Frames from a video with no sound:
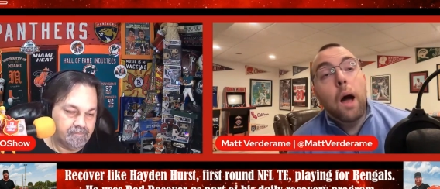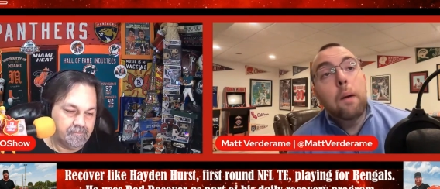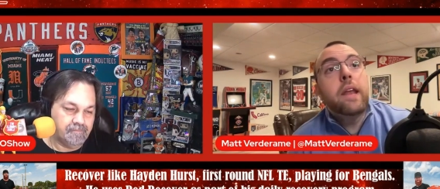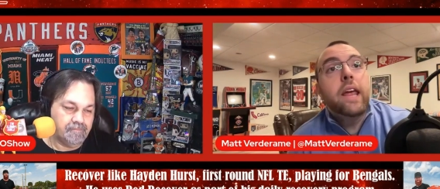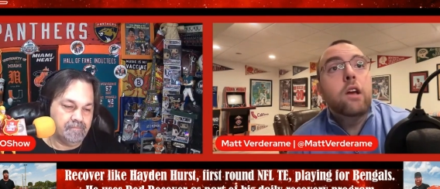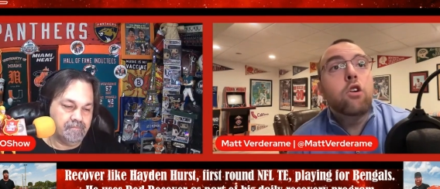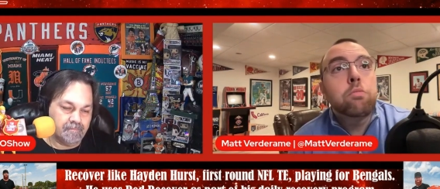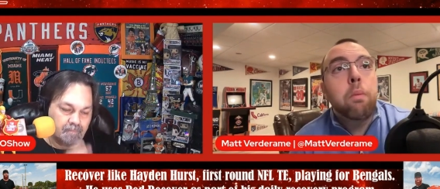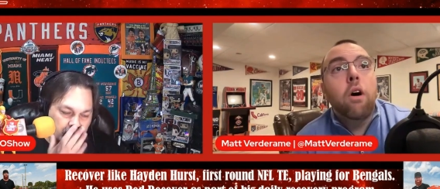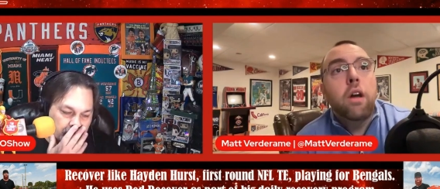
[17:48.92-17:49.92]
Speaker 1: an Eagles
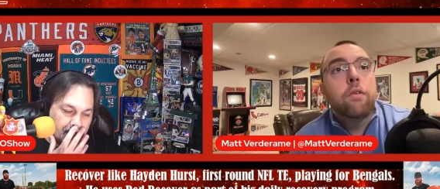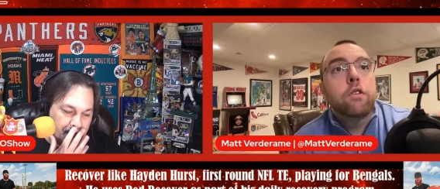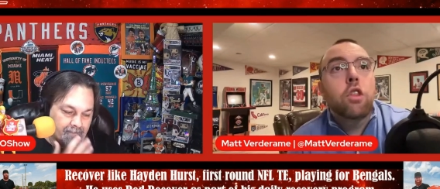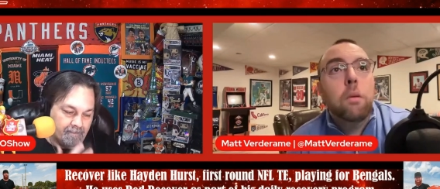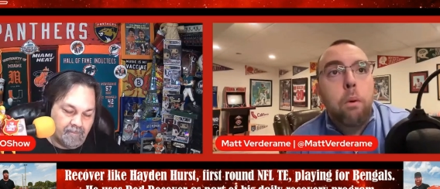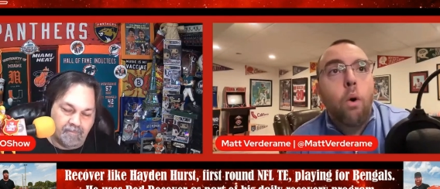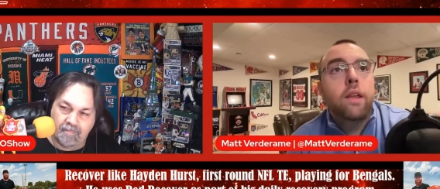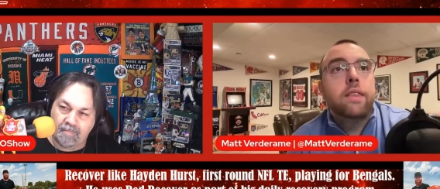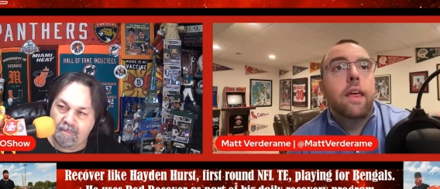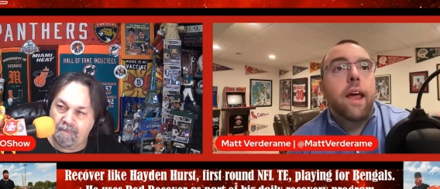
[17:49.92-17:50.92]
believer to the point
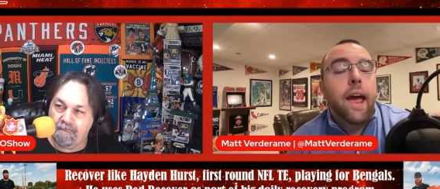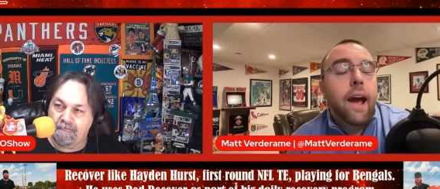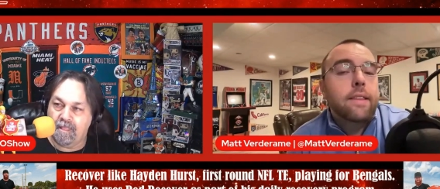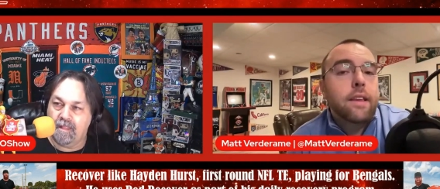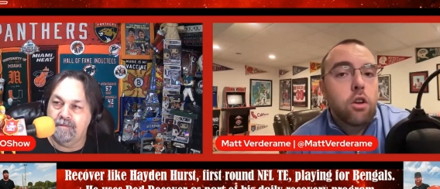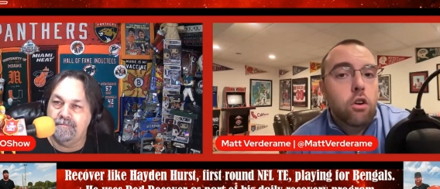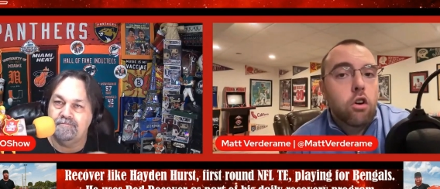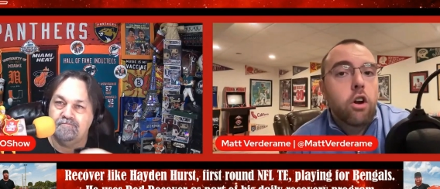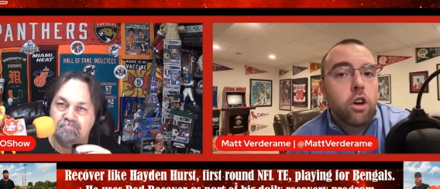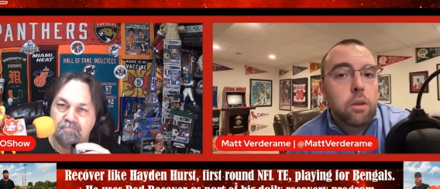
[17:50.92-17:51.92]
that, A, I think they're
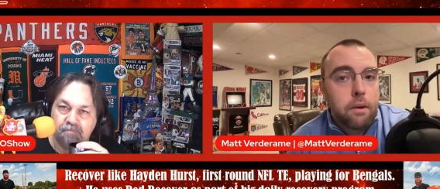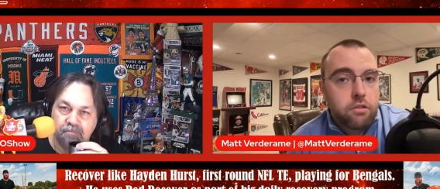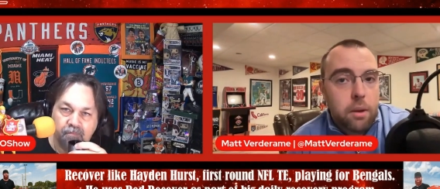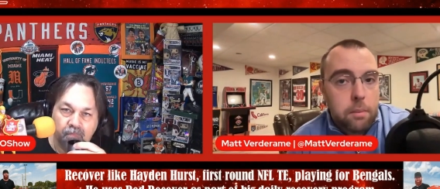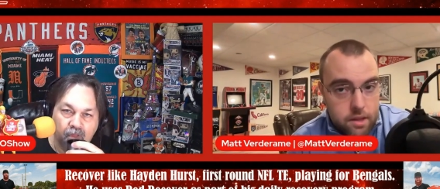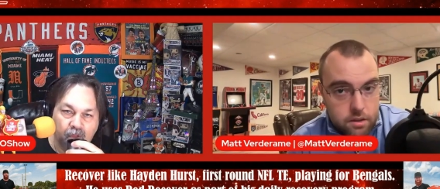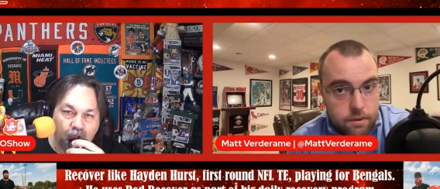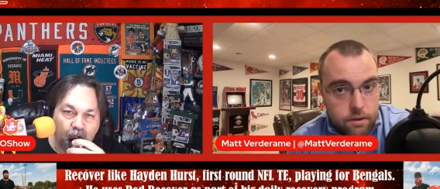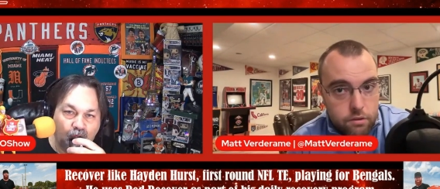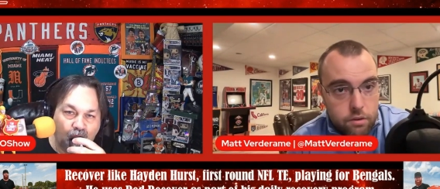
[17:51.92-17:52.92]
clearly the best team in that
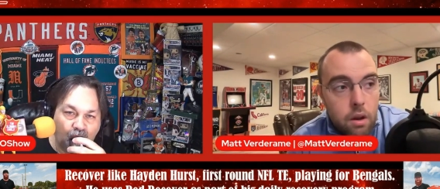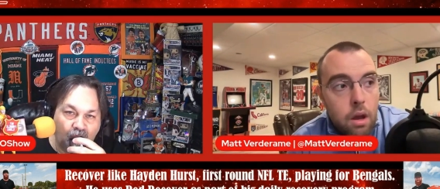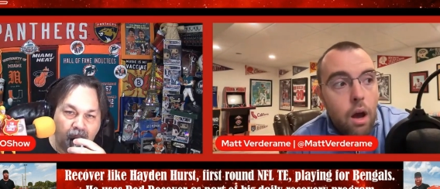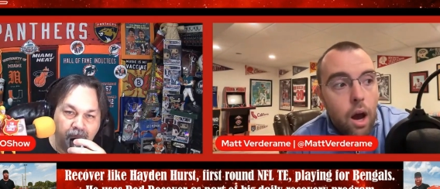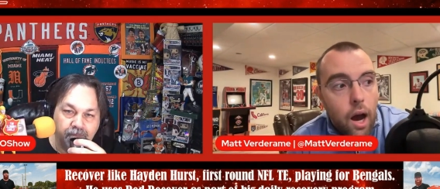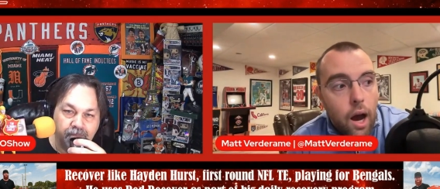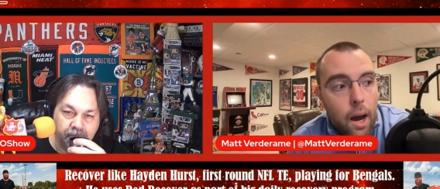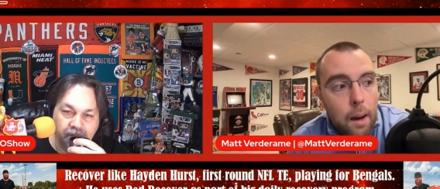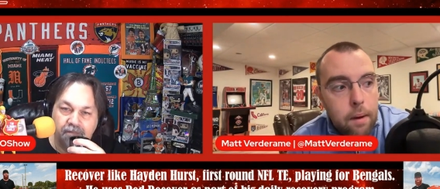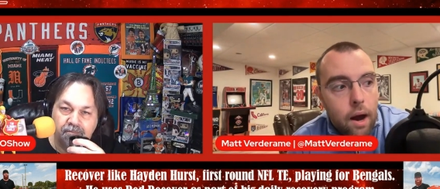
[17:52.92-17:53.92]
division.
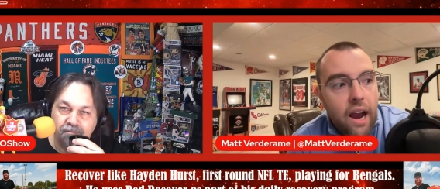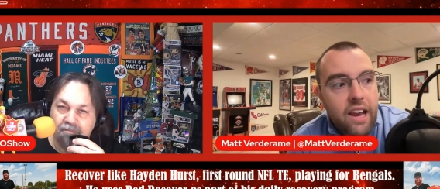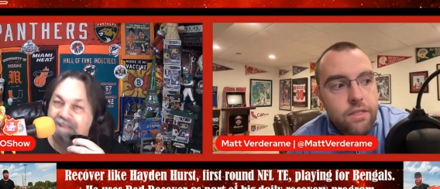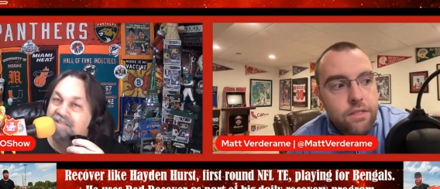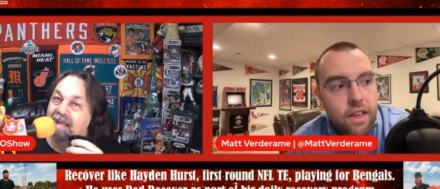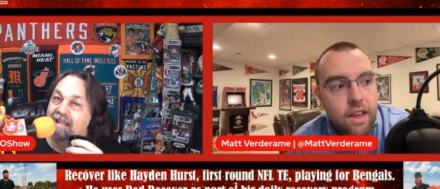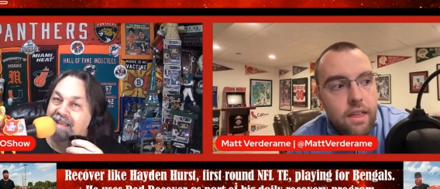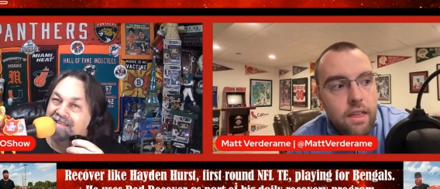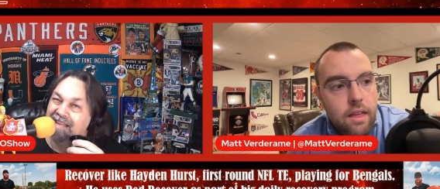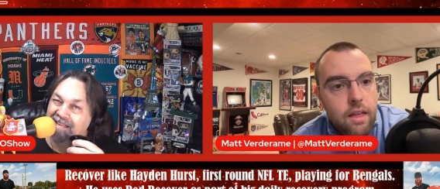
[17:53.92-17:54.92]

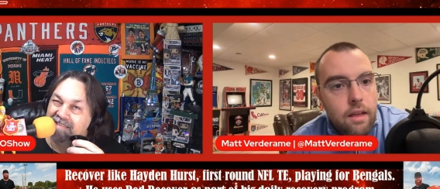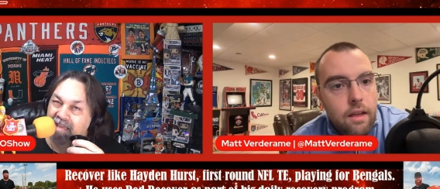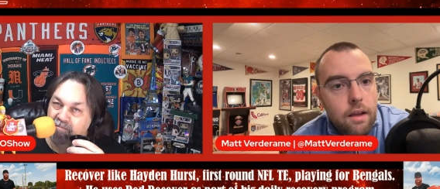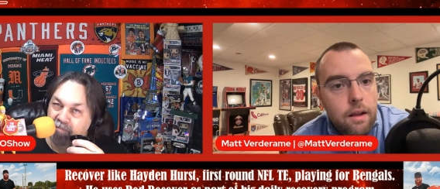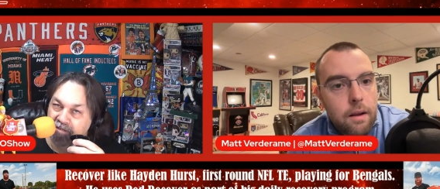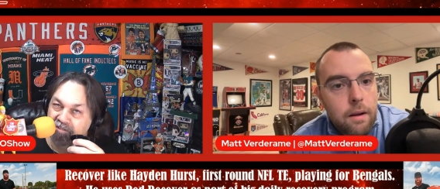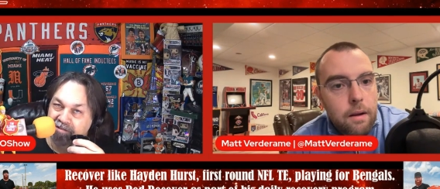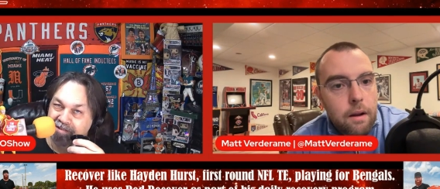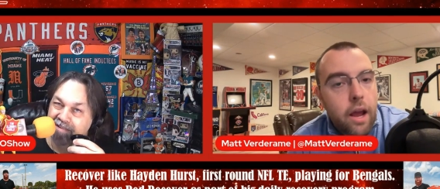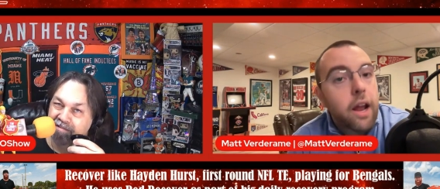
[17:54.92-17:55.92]
That's
Speaker 2: not saying much.
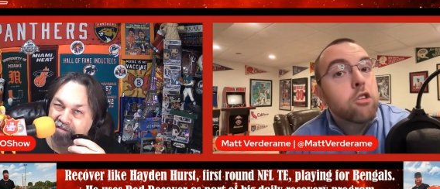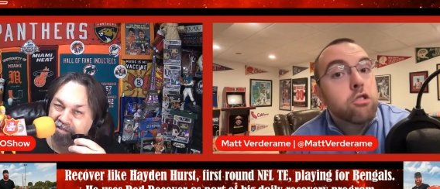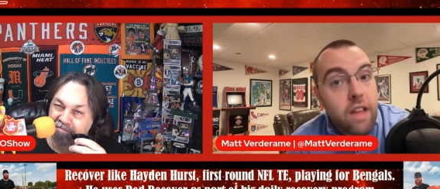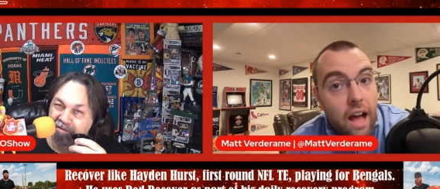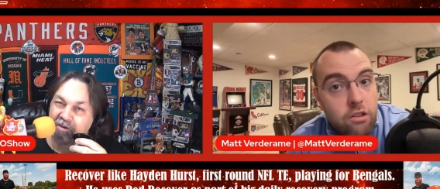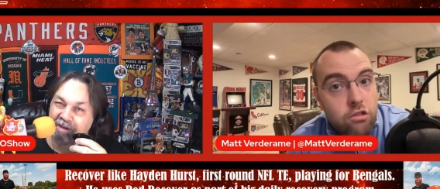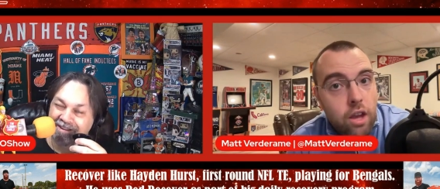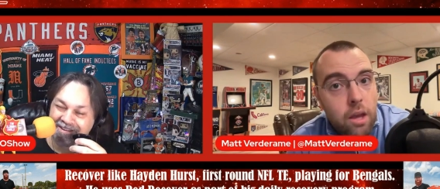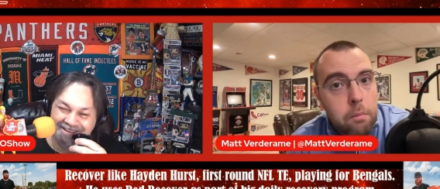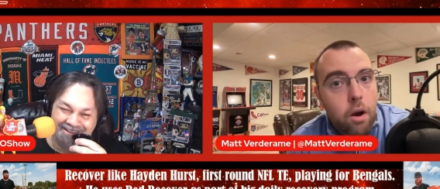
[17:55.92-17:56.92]
Speaker 1: It is not
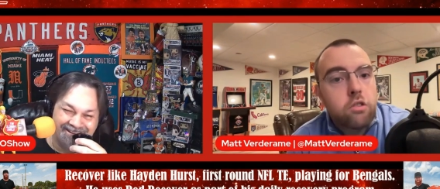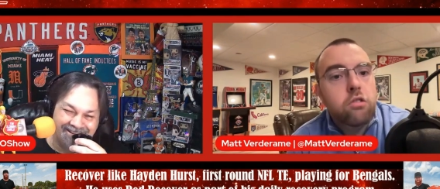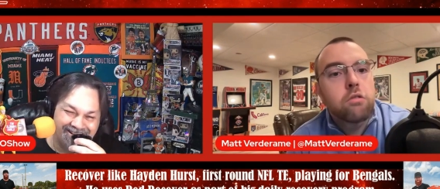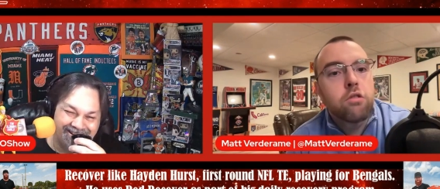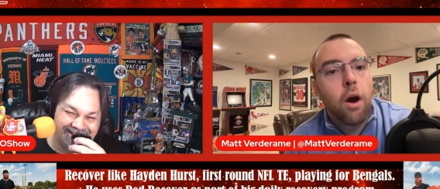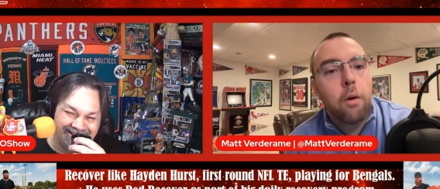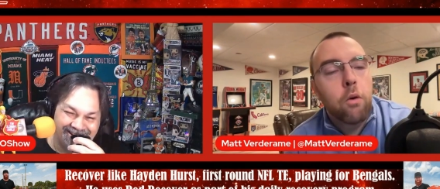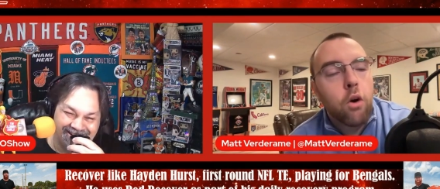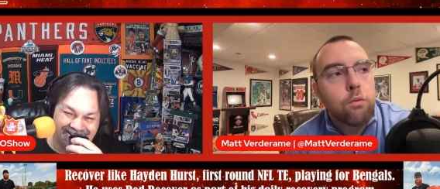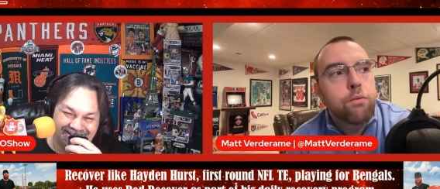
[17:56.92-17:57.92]
saying much, so I will
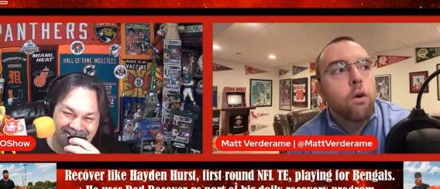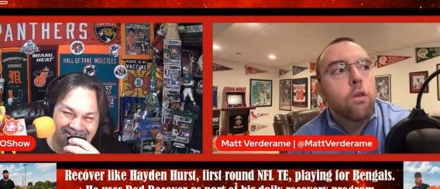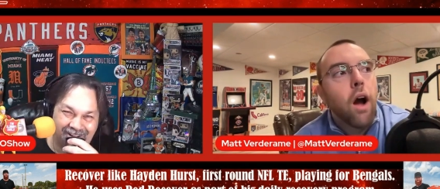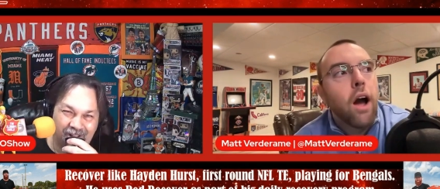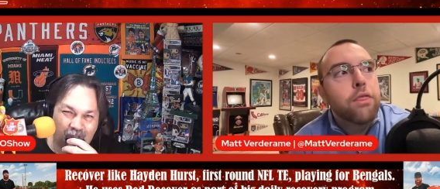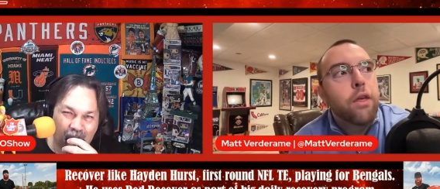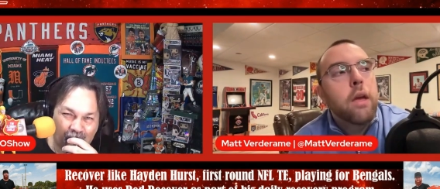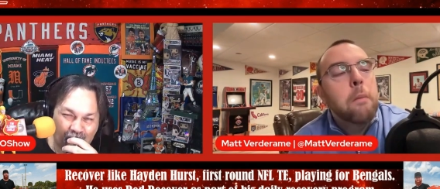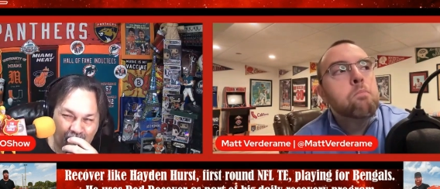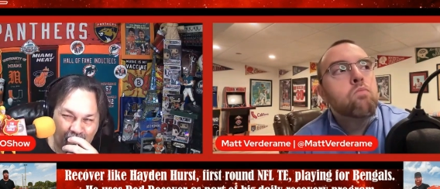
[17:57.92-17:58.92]
go further. I think
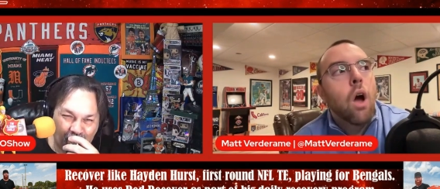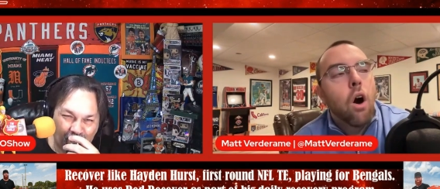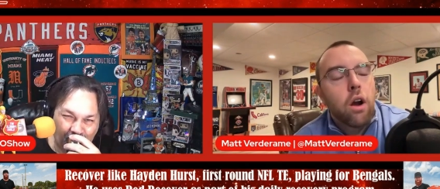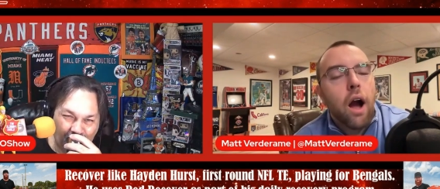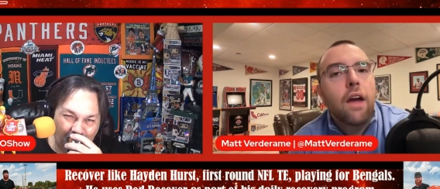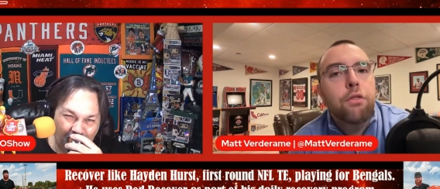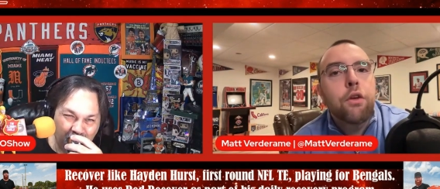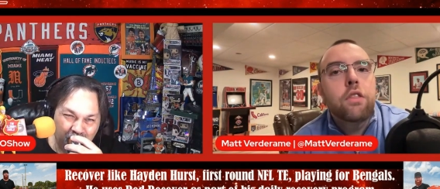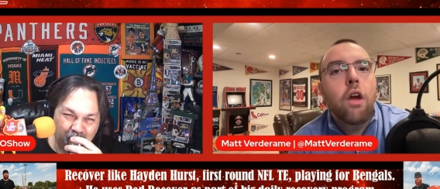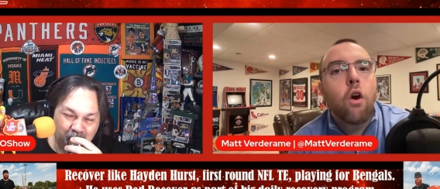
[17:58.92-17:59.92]

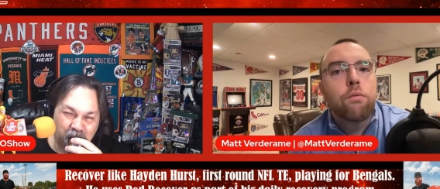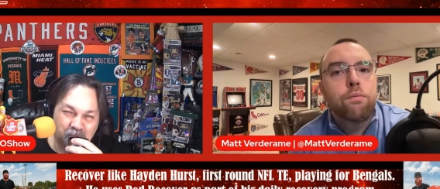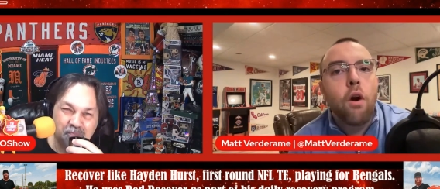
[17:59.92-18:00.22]
they are very,